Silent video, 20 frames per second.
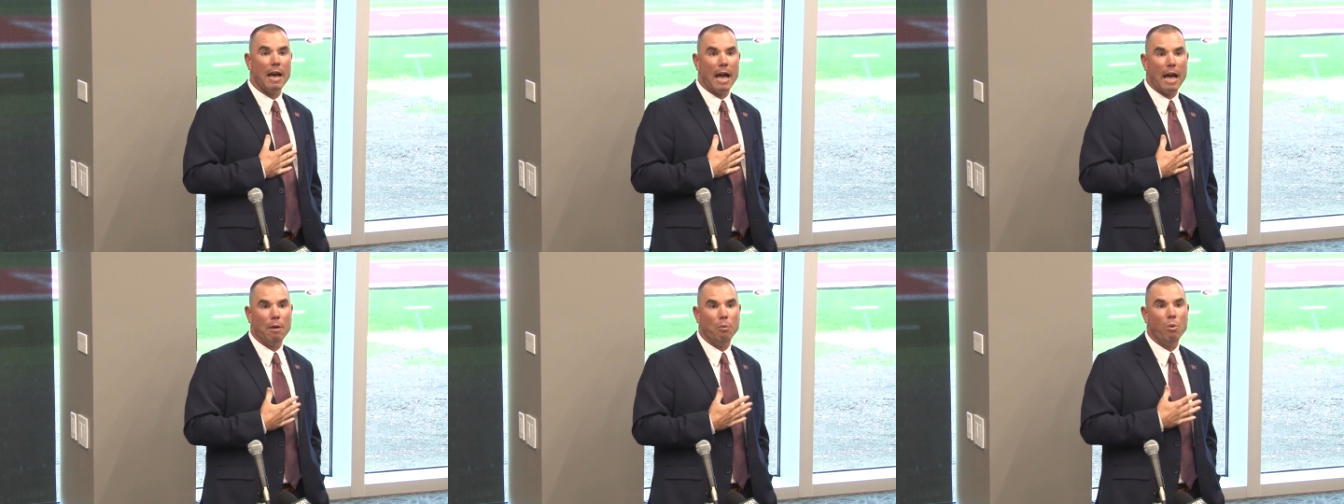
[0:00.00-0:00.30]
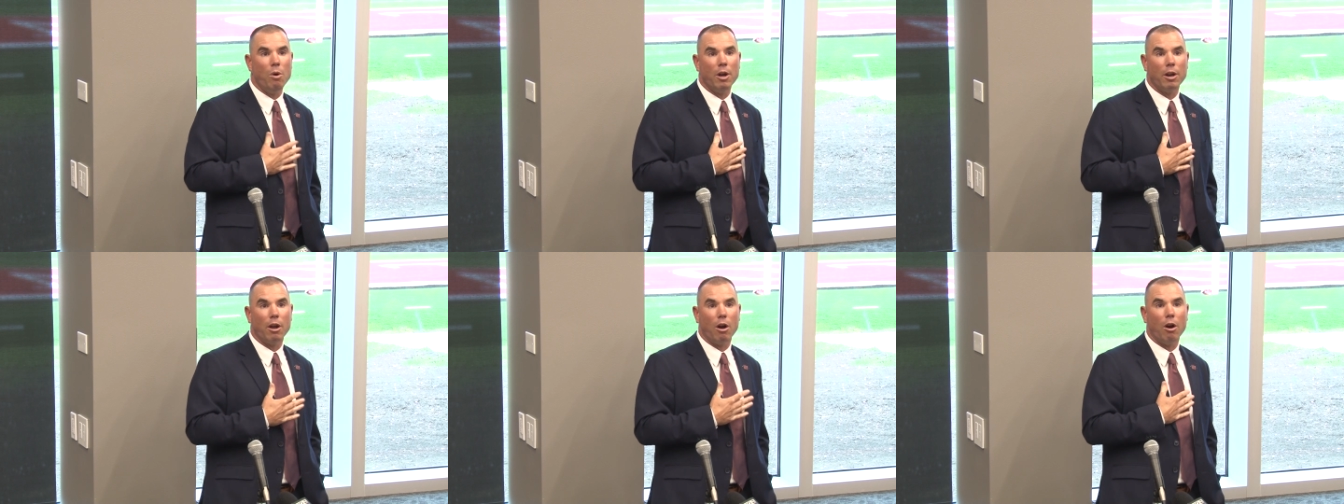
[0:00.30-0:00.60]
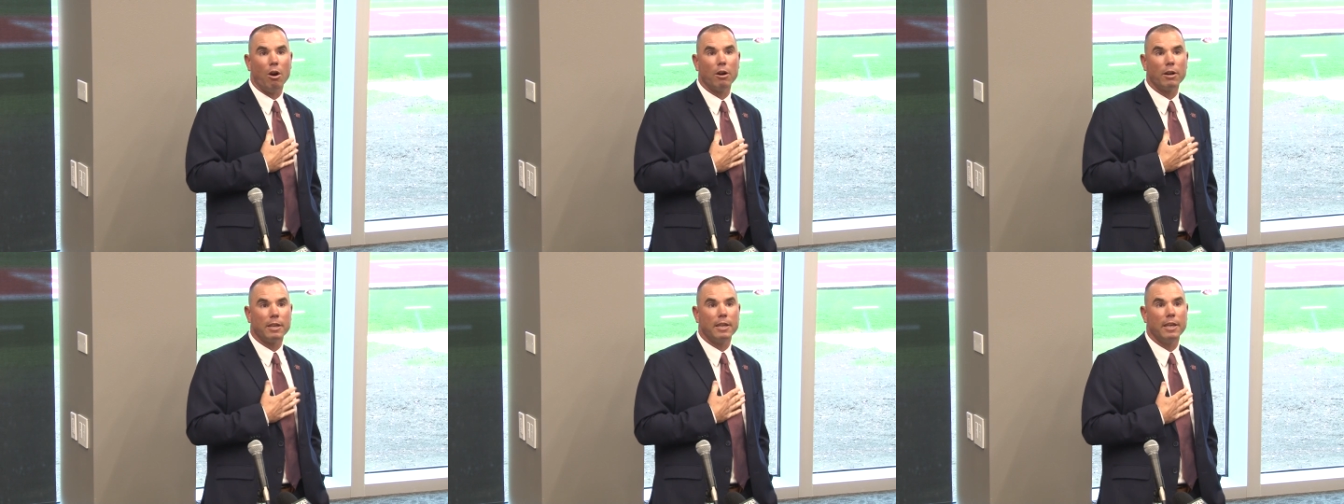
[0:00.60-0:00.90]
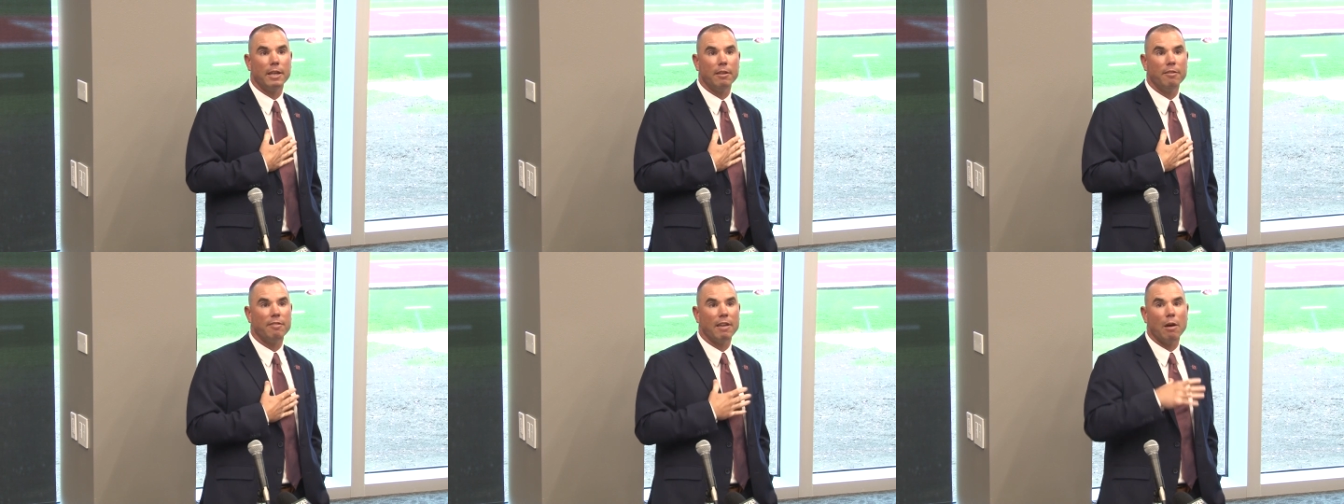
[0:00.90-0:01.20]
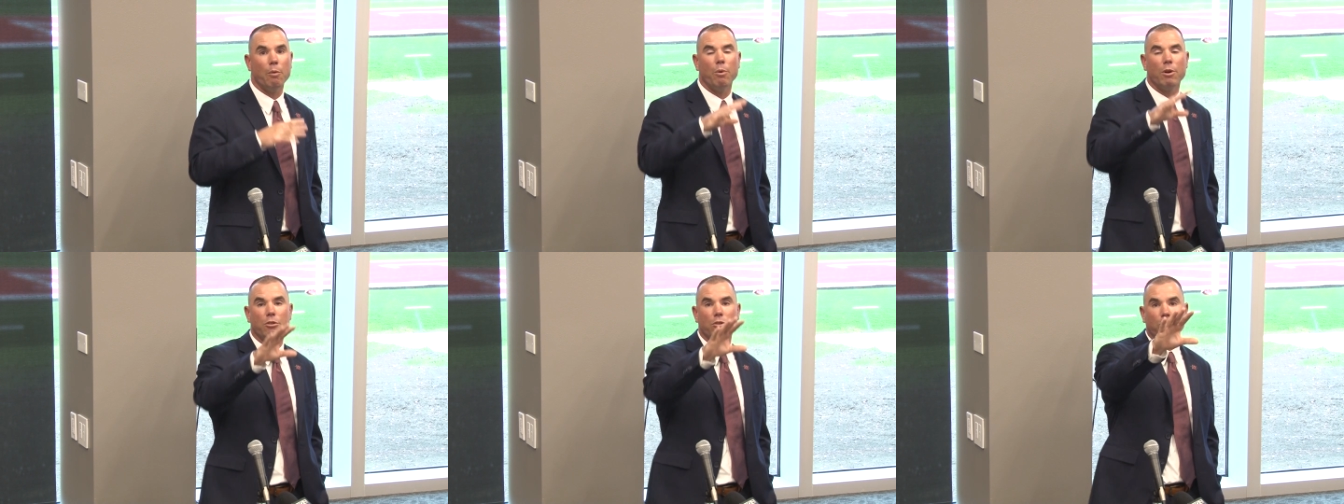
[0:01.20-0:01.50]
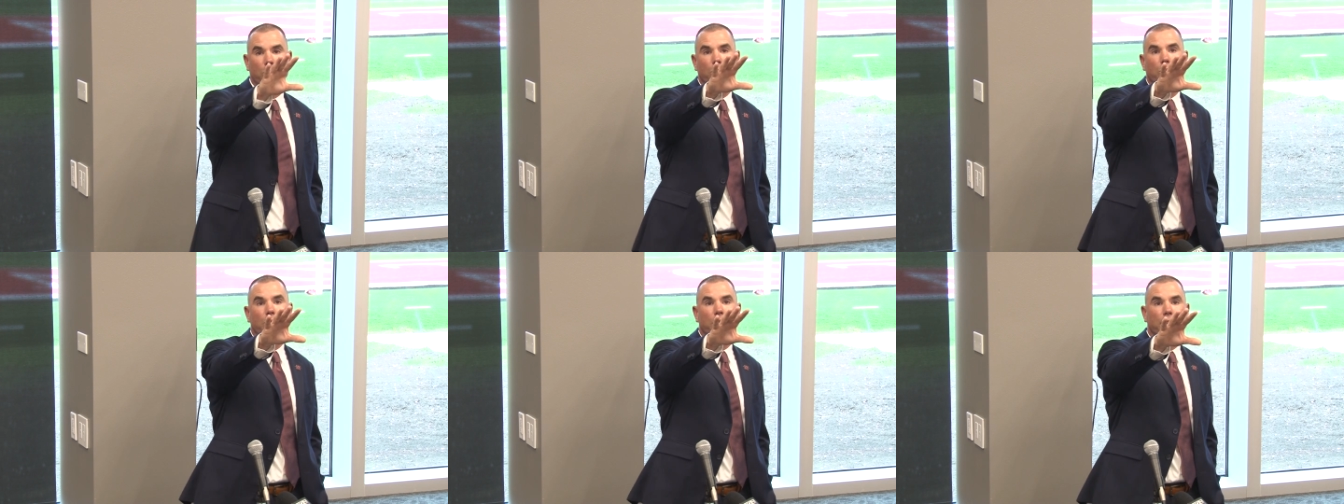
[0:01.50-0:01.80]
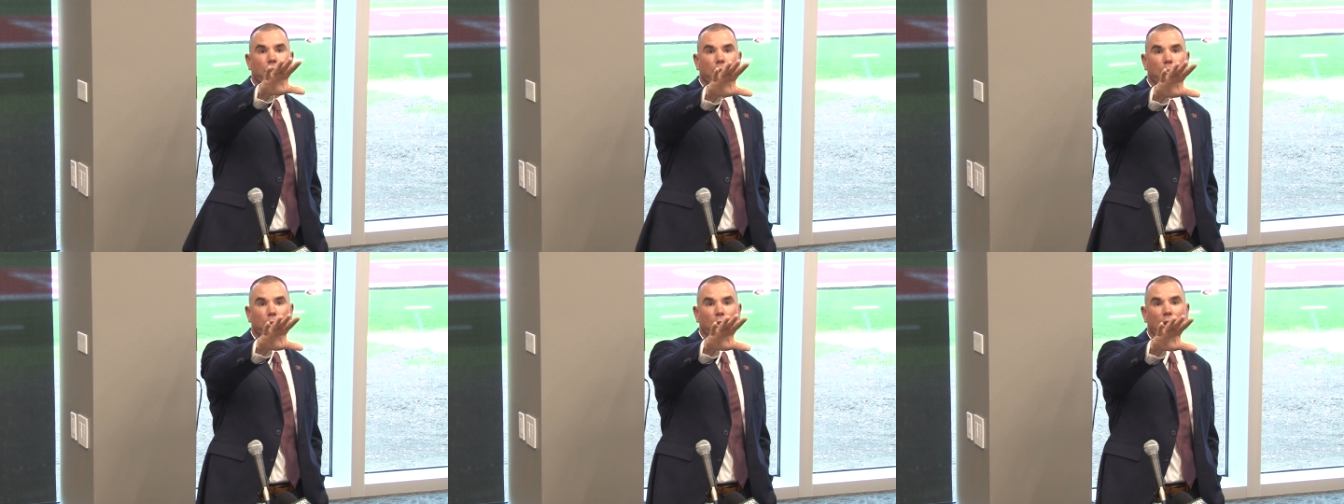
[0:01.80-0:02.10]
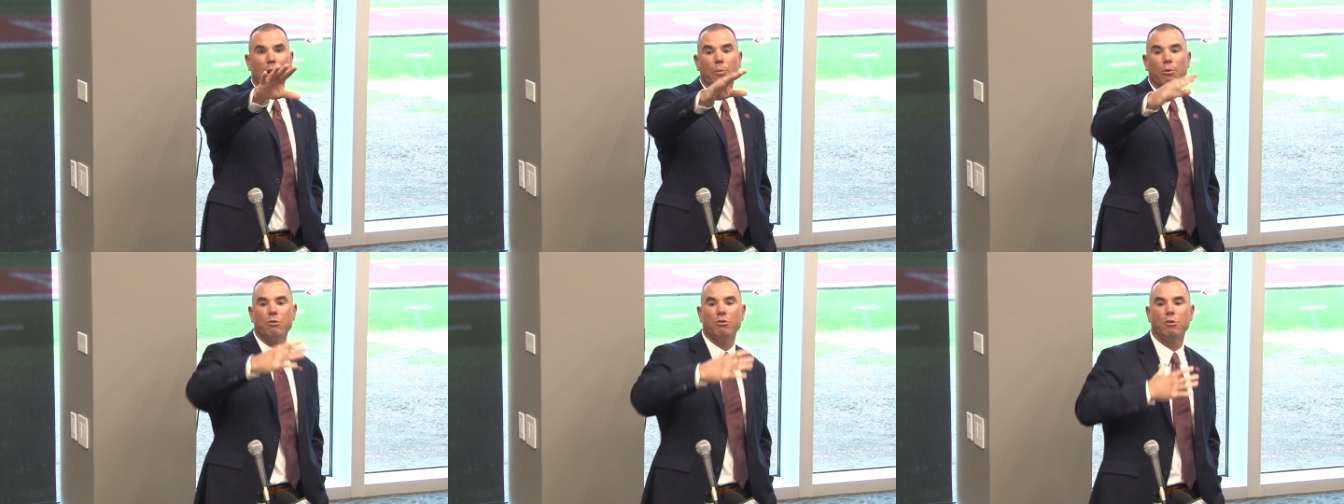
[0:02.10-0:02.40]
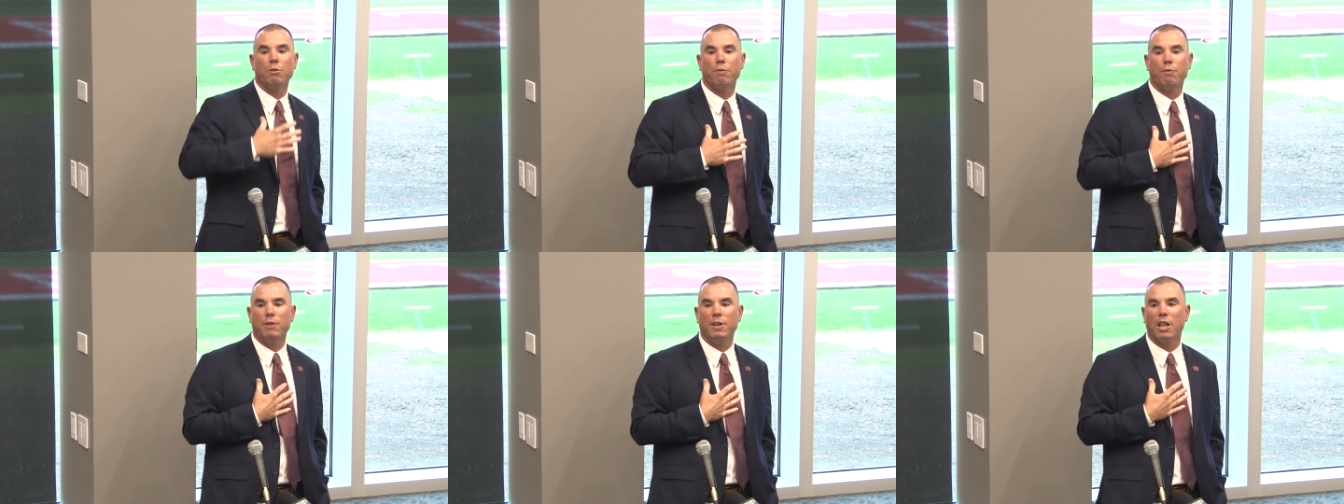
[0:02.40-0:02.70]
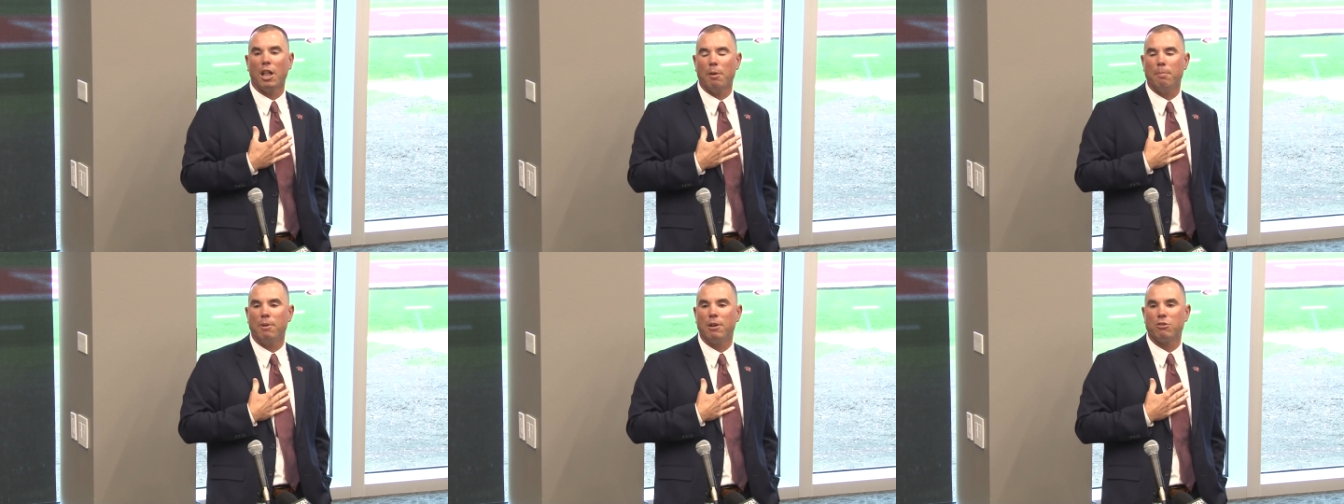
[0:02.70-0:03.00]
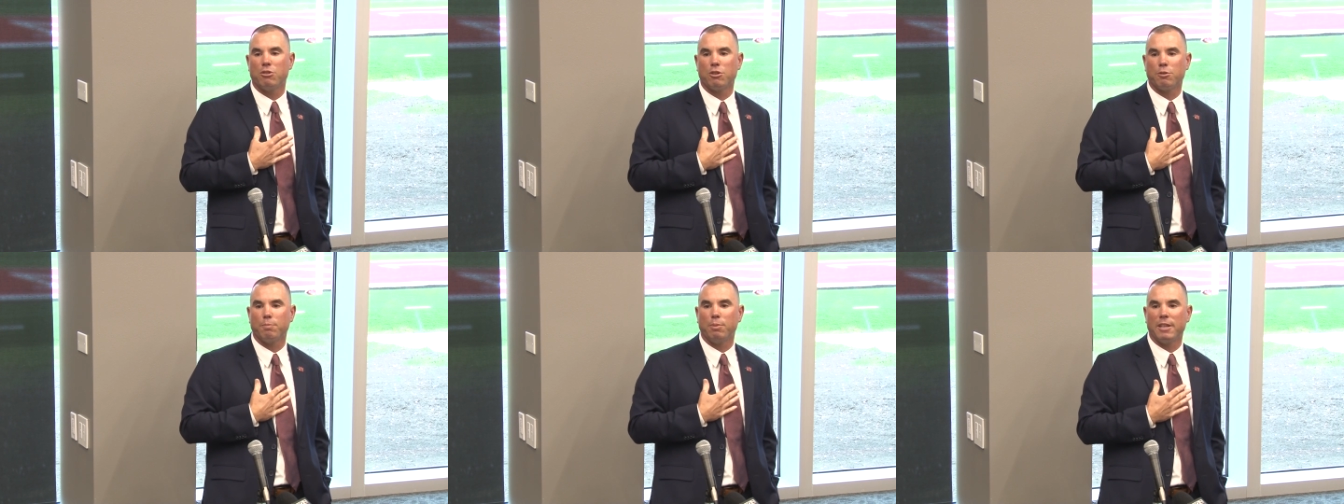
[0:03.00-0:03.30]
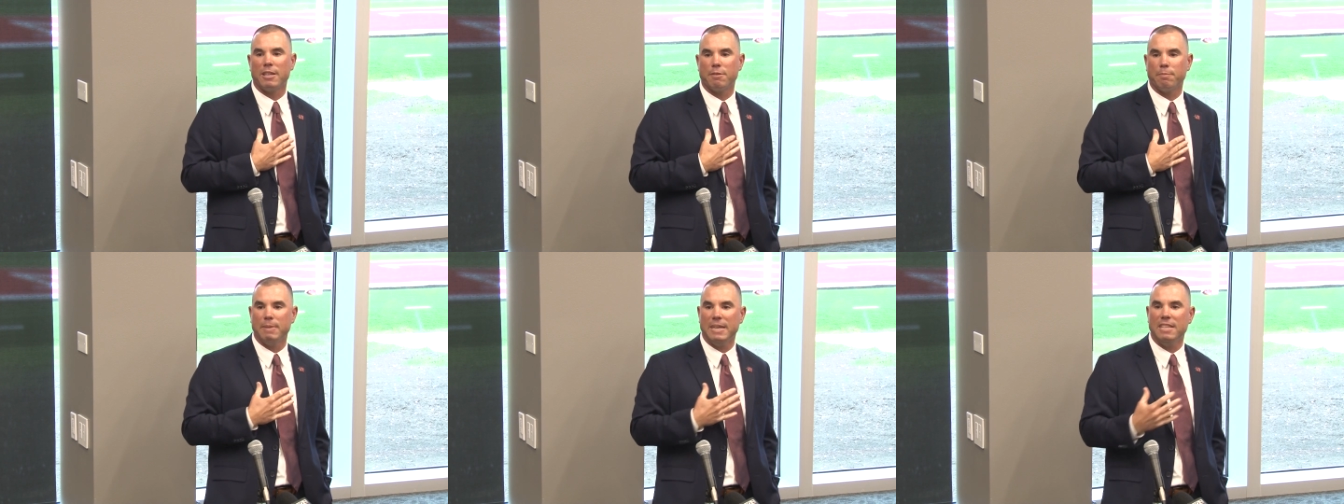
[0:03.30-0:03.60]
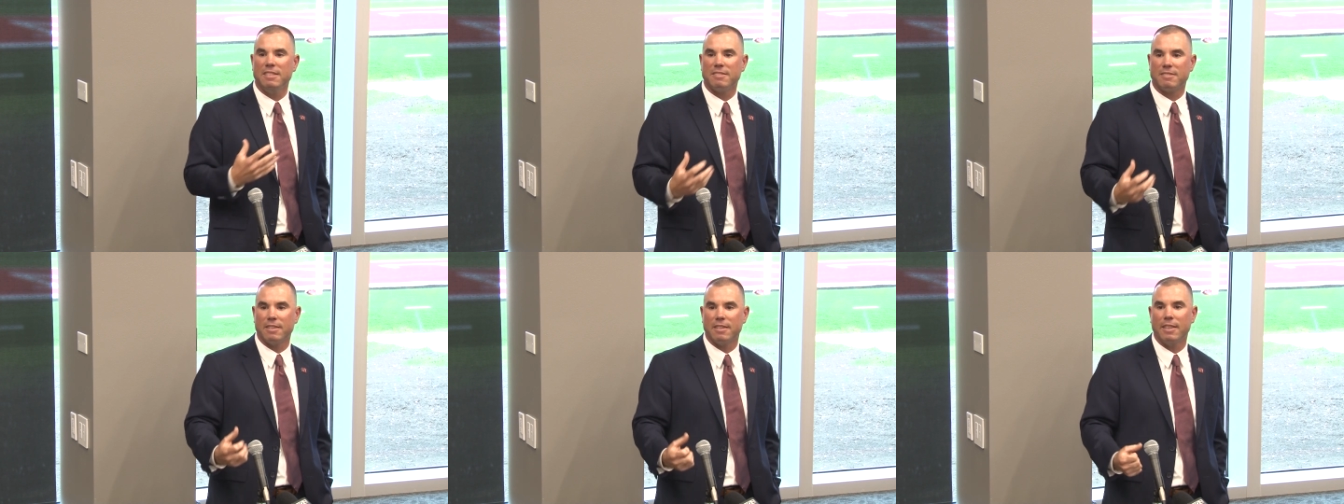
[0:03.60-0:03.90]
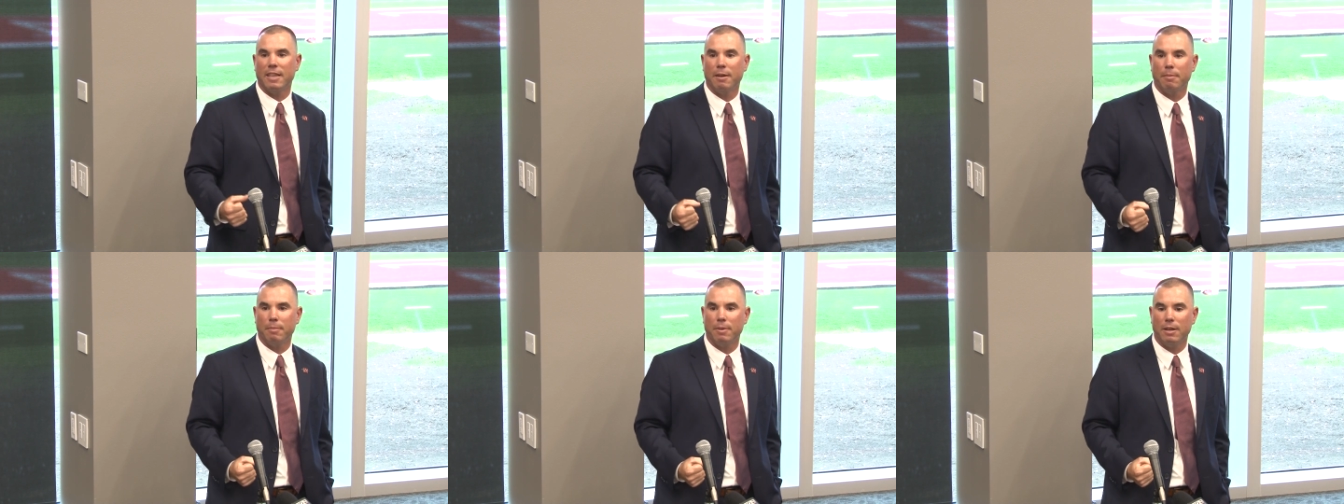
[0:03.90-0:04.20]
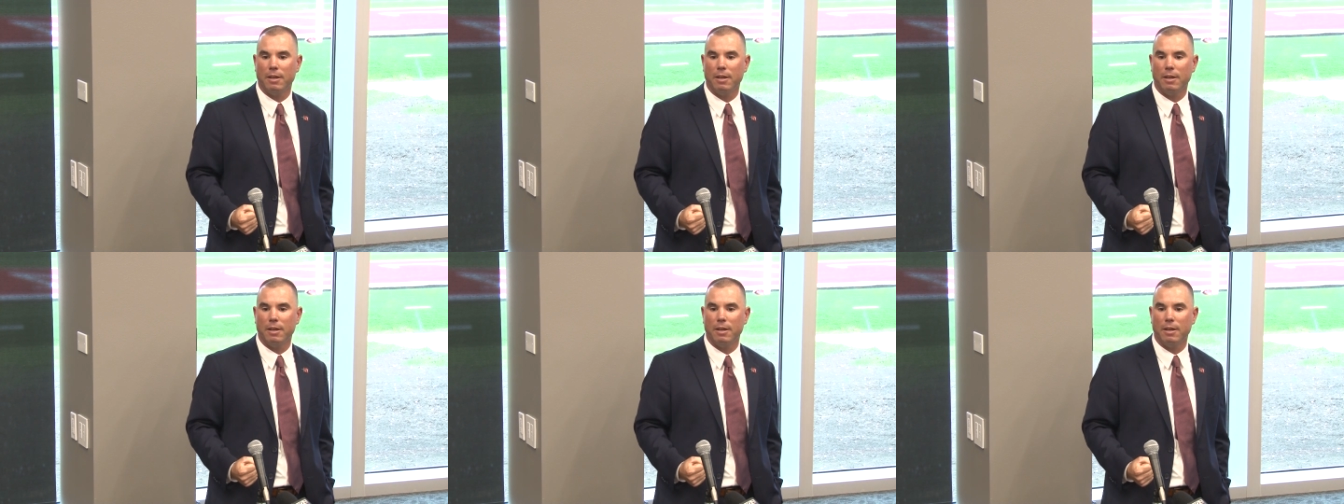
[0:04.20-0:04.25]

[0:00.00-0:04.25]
I want our kids, I want you in the community, I want you to feel how much this place means to them,